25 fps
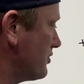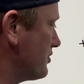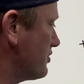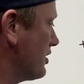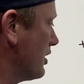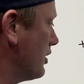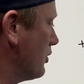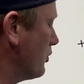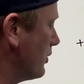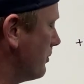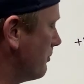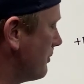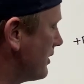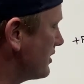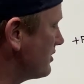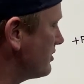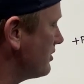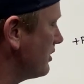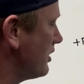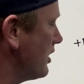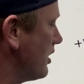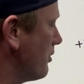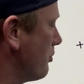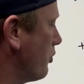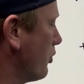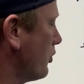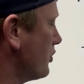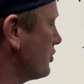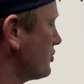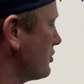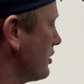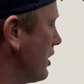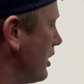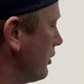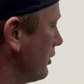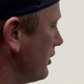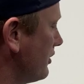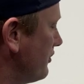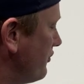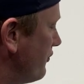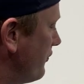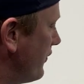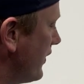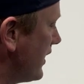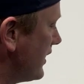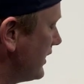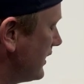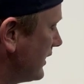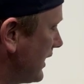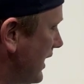So we mix it up. We're slowly
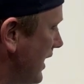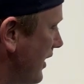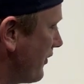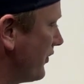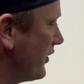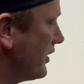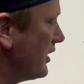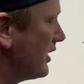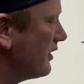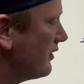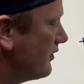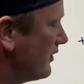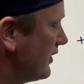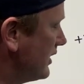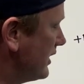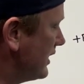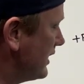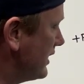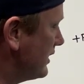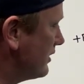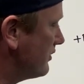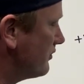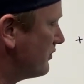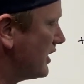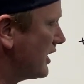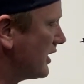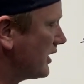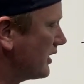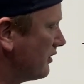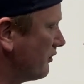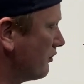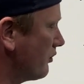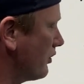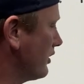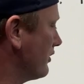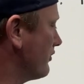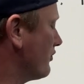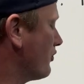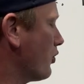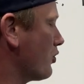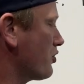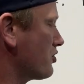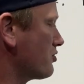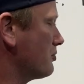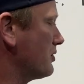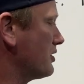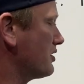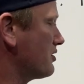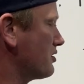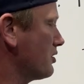fading out the need of negative
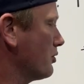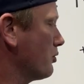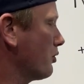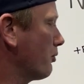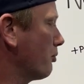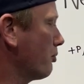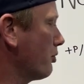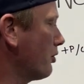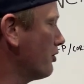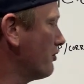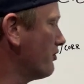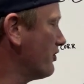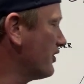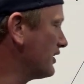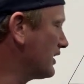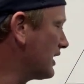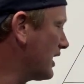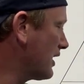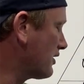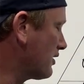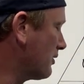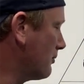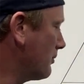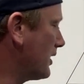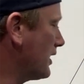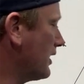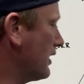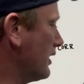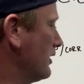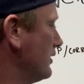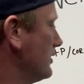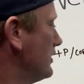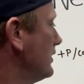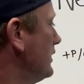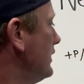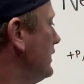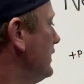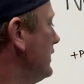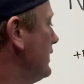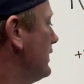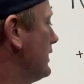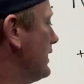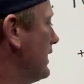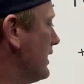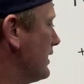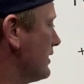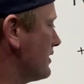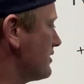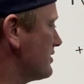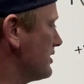reinforcement. So we're proofing that command,
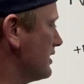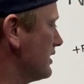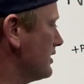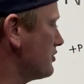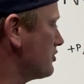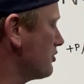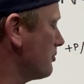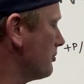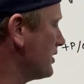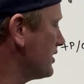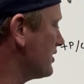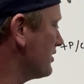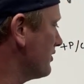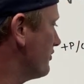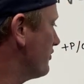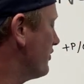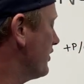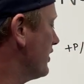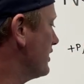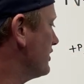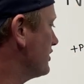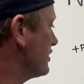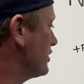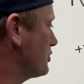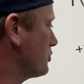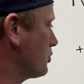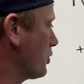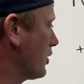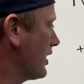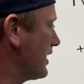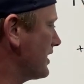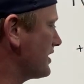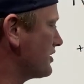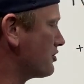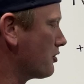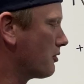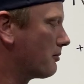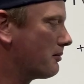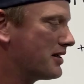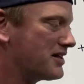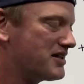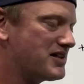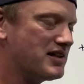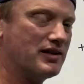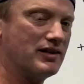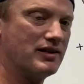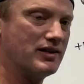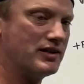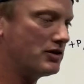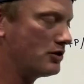and it's the intermittent phase because we're
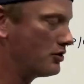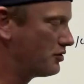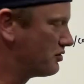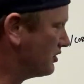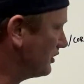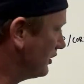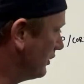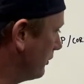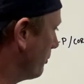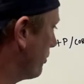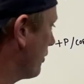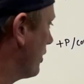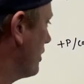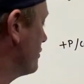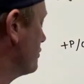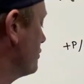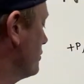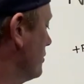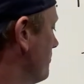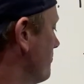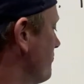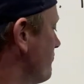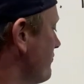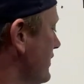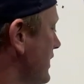intermittently using the pressure.